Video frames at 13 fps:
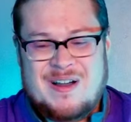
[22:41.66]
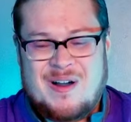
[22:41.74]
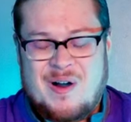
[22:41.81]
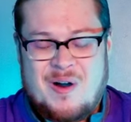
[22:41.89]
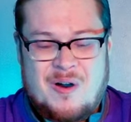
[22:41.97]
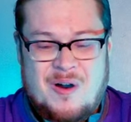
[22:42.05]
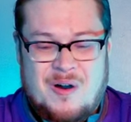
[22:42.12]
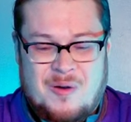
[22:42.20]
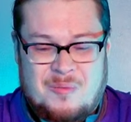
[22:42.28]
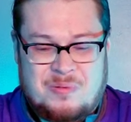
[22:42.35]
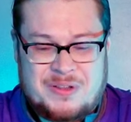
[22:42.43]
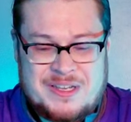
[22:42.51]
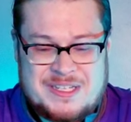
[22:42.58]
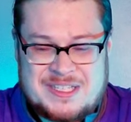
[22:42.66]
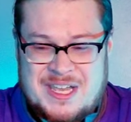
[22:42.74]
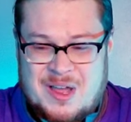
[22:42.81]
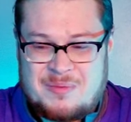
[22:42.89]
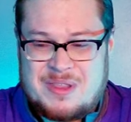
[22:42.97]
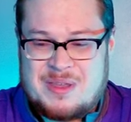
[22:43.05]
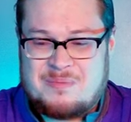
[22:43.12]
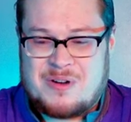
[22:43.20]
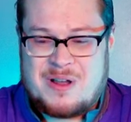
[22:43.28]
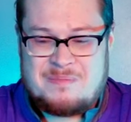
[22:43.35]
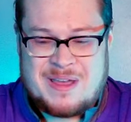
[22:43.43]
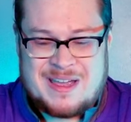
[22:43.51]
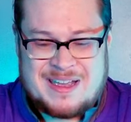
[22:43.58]
Oh, please tell me they
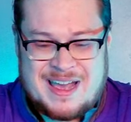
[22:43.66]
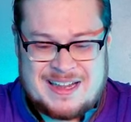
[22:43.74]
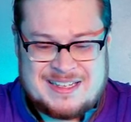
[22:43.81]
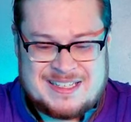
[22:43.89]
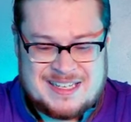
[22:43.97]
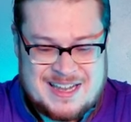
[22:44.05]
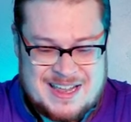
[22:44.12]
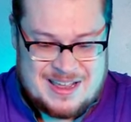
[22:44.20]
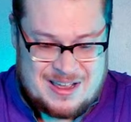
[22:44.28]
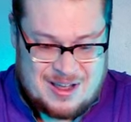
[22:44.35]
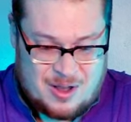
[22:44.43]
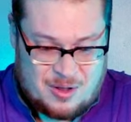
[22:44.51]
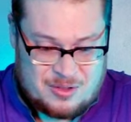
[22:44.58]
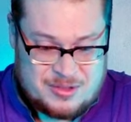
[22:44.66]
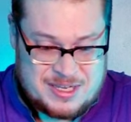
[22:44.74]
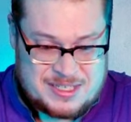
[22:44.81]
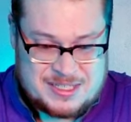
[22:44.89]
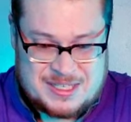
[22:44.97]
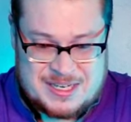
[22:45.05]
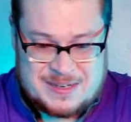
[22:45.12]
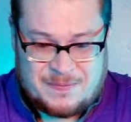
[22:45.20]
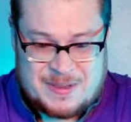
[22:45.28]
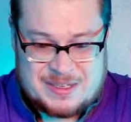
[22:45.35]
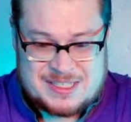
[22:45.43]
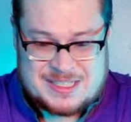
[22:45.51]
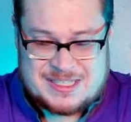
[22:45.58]
brought back Gods. Oh, this thing
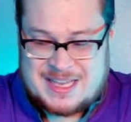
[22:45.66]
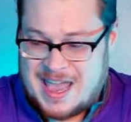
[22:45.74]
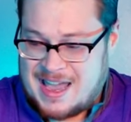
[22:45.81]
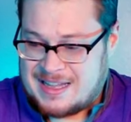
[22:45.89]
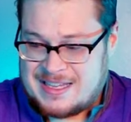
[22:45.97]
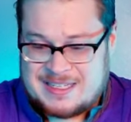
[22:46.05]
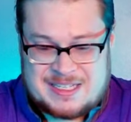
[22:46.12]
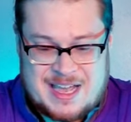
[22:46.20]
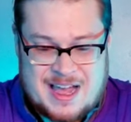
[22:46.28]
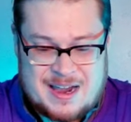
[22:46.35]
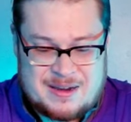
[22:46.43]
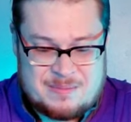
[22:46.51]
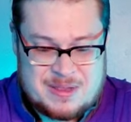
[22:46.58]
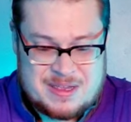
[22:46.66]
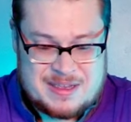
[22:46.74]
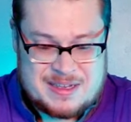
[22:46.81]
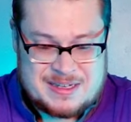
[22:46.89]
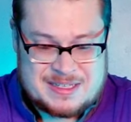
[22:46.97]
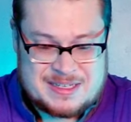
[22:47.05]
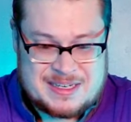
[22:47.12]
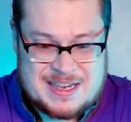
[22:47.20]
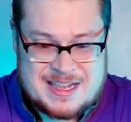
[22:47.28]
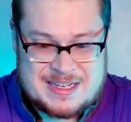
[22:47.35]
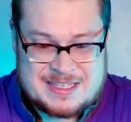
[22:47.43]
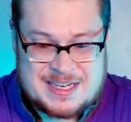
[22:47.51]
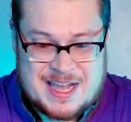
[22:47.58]
feels stacked. It's gotta be. It's
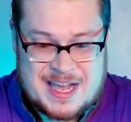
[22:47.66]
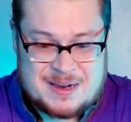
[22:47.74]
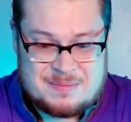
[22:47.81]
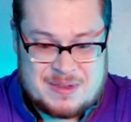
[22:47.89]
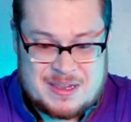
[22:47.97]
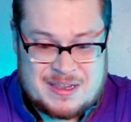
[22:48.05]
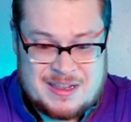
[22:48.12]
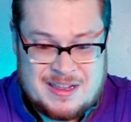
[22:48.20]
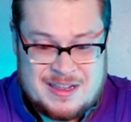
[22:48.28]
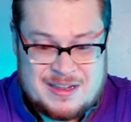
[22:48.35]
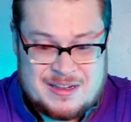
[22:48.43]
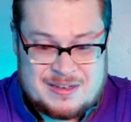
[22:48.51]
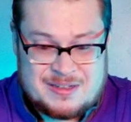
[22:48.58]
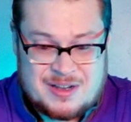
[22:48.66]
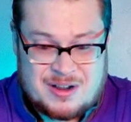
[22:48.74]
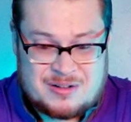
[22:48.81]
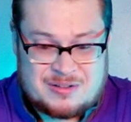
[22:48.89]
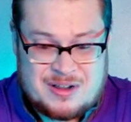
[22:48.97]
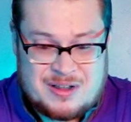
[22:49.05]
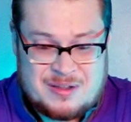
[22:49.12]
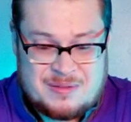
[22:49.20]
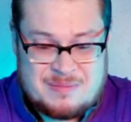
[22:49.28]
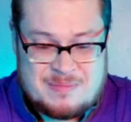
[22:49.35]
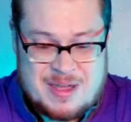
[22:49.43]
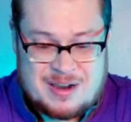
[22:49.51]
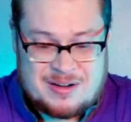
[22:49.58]
it's gotta be. Dogra,
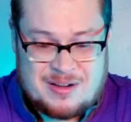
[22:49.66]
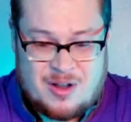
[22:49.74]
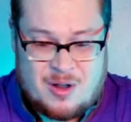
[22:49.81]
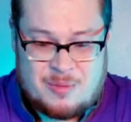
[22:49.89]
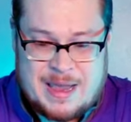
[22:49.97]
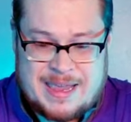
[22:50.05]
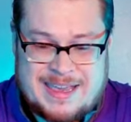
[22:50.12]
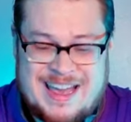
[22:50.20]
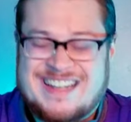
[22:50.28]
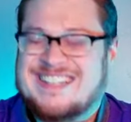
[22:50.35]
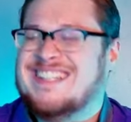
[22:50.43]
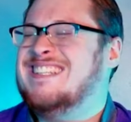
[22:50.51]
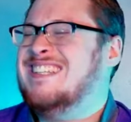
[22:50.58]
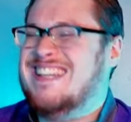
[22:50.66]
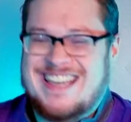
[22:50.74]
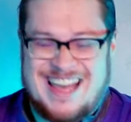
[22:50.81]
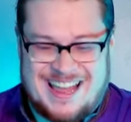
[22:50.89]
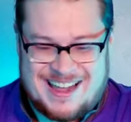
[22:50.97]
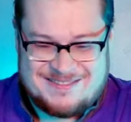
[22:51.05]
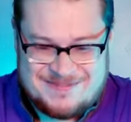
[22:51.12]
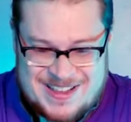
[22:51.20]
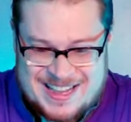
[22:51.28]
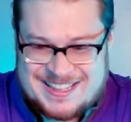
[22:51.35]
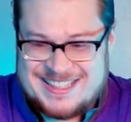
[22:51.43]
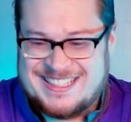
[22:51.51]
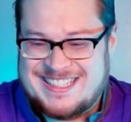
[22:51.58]
Mag. Oh my gosh, it's a God
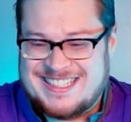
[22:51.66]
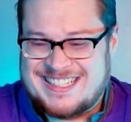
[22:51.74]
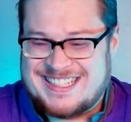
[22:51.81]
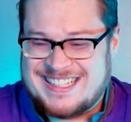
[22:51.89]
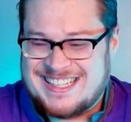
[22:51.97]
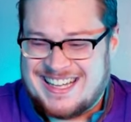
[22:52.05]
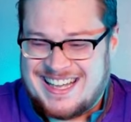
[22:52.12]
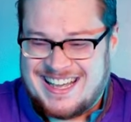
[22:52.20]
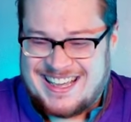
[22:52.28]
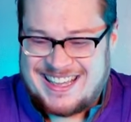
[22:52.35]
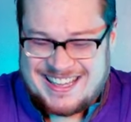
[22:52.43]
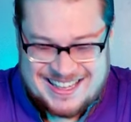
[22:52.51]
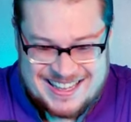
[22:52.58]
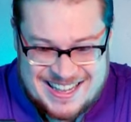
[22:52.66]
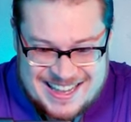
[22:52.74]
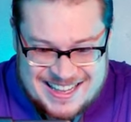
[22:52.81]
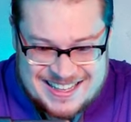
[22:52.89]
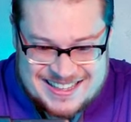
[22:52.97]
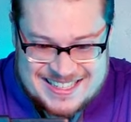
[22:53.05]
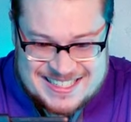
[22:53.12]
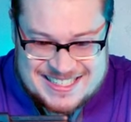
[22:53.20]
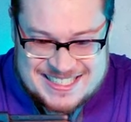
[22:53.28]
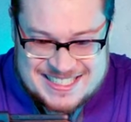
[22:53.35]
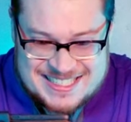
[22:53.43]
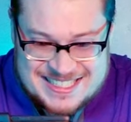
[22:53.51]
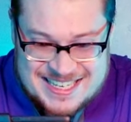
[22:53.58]
Pack. This is sick. This
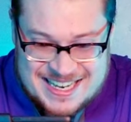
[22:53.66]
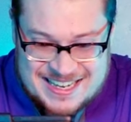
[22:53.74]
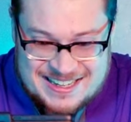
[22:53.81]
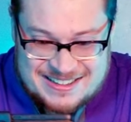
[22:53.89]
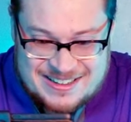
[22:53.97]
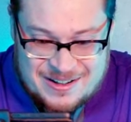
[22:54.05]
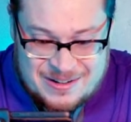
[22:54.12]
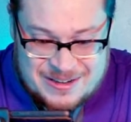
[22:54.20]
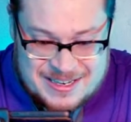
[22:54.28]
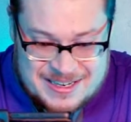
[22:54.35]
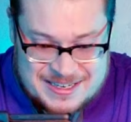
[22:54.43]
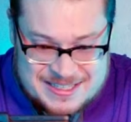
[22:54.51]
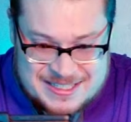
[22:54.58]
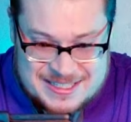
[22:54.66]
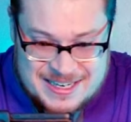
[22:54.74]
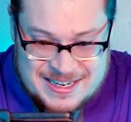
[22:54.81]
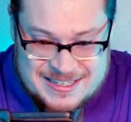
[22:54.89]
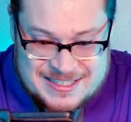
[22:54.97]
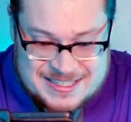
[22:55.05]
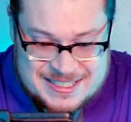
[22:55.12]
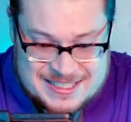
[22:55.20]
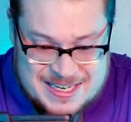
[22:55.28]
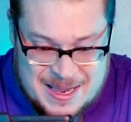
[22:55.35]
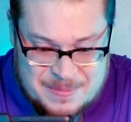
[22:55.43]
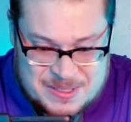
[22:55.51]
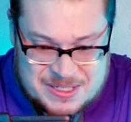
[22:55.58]
is sick. Loki's
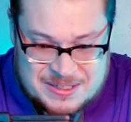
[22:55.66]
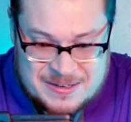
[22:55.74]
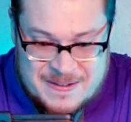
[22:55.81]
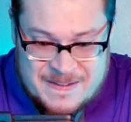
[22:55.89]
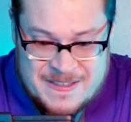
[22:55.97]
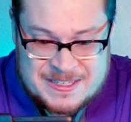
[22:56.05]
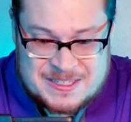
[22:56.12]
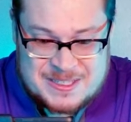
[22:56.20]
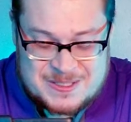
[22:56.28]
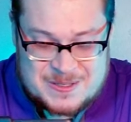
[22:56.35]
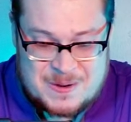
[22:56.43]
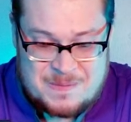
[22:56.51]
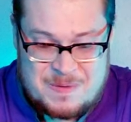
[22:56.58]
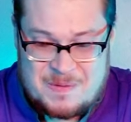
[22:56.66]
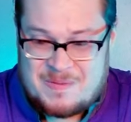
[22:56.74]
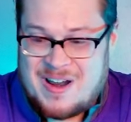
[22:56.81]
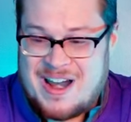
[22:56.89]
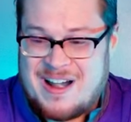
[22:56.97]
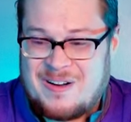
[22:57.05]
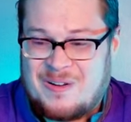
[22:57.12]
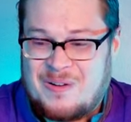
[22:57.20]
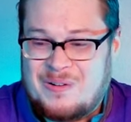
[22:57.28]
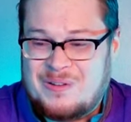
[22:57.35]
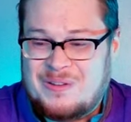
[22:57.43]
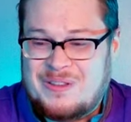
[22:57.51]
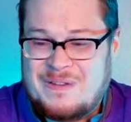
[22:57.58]
Deception Super Rare.
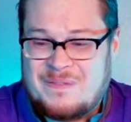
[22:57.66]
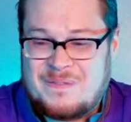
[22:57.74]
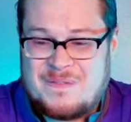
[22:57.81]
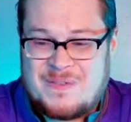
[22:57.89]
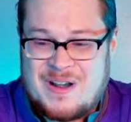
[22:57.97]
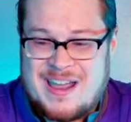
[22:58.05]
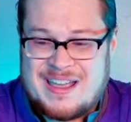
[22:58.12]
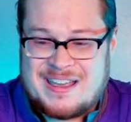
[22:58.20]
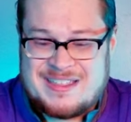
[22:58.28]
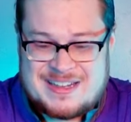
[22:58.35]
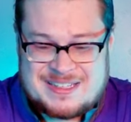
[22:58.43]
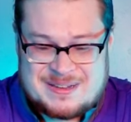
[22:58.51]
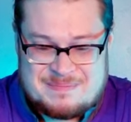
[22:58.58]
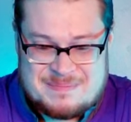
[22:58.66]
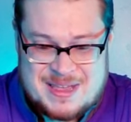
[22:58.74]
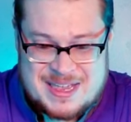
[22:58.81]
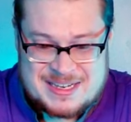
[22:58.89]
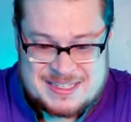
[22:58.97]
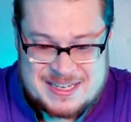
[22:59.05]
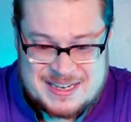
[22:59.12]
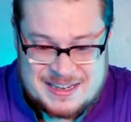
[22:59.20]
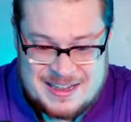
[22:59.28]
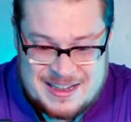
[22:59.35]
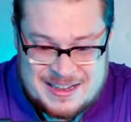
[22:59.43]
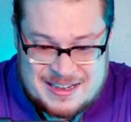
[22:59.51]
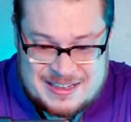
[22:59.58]
Holy frick, that's amazing.
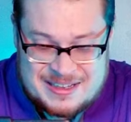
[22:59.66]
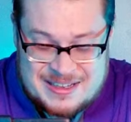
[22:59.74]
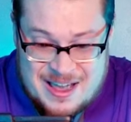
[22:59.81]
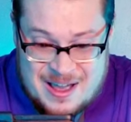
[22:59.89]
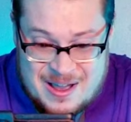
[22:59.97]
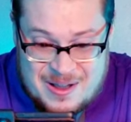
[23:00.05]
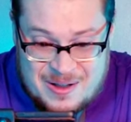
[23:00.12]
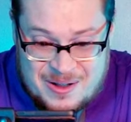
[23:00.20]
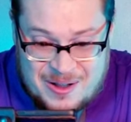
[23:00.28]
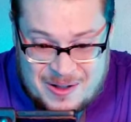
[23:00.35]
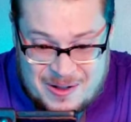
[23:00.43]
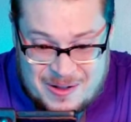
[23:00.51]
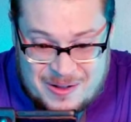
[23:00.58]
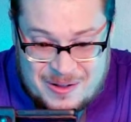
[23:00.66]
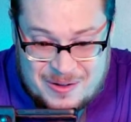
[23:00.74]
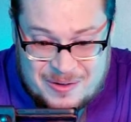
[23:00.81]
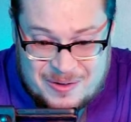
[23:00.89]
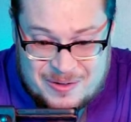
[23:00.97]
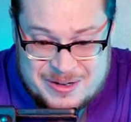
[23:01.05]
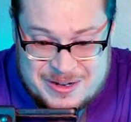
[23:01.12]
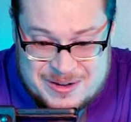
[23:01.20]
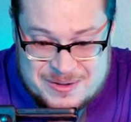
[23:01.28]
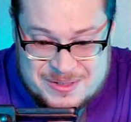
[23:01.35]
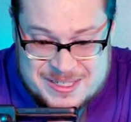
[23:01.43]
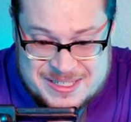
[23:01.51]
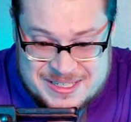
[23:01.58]
Yo,
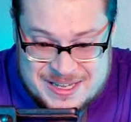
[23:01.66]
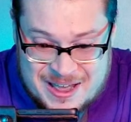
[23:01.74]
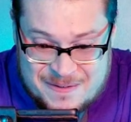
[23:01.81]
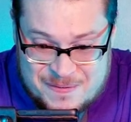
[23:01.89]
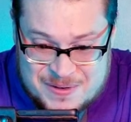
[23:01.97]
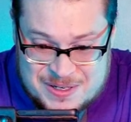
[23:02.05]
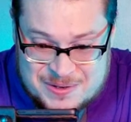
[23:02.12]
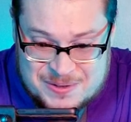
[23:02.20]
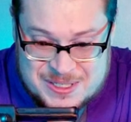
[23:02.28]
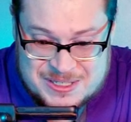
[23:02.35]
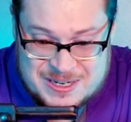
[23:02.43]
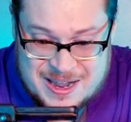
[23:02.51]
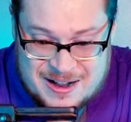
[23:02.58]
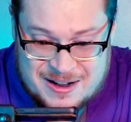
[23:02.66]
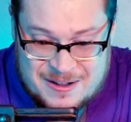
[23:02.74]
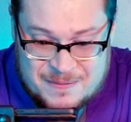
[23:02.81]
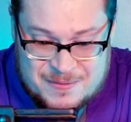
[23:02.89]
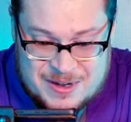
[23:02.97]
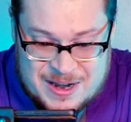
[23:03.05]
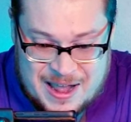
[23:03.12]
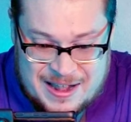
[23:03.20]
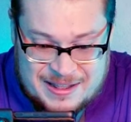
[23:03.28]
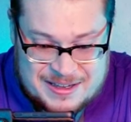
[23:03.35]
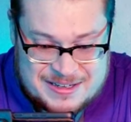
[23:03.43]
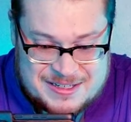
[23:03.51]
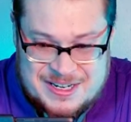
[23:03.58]
new stuff too. Snare of
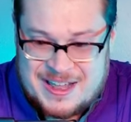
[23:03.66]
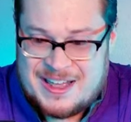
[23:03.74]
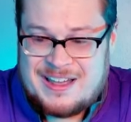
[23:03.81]
Knowledge.